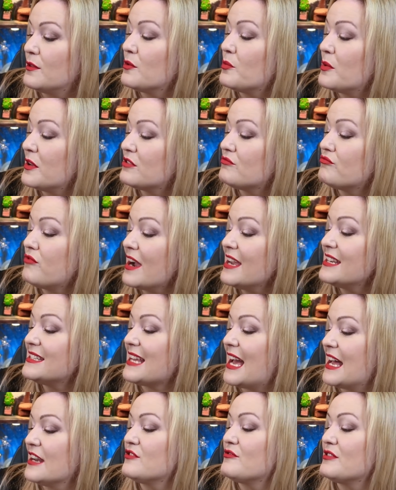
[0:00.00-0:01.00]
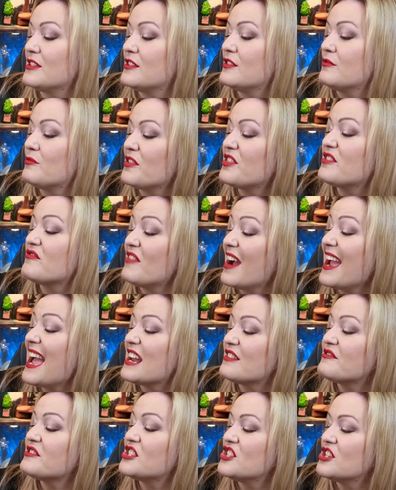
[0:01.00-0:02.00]
With the right
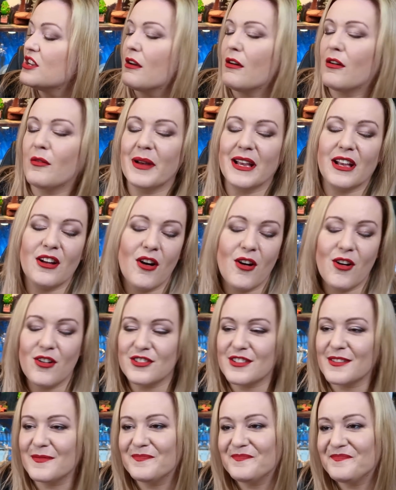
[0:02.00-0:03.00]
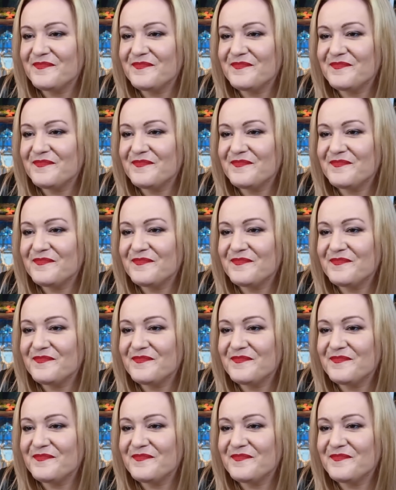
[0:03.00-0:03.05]
handwritten note, oh my God.